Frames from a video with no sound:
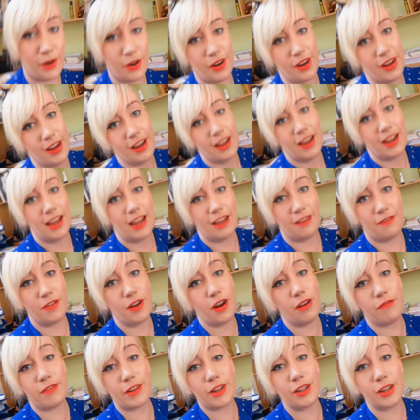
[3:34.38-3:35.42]
but if you're
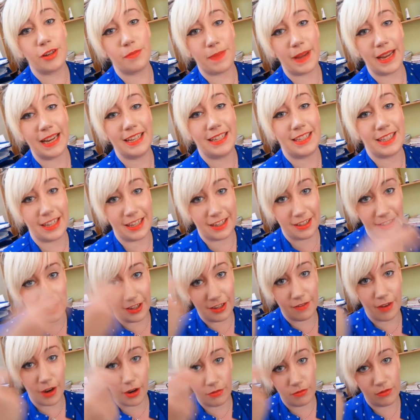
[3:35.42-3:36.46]
not very good at painting
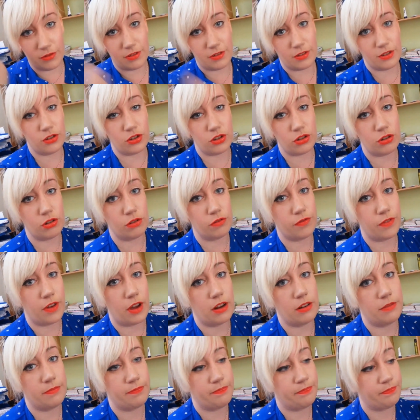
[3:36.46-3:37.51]
your own stuff
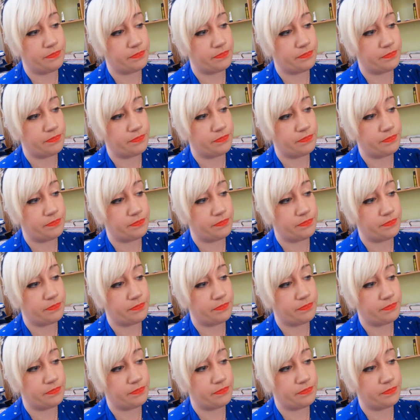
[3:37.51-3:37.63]
on,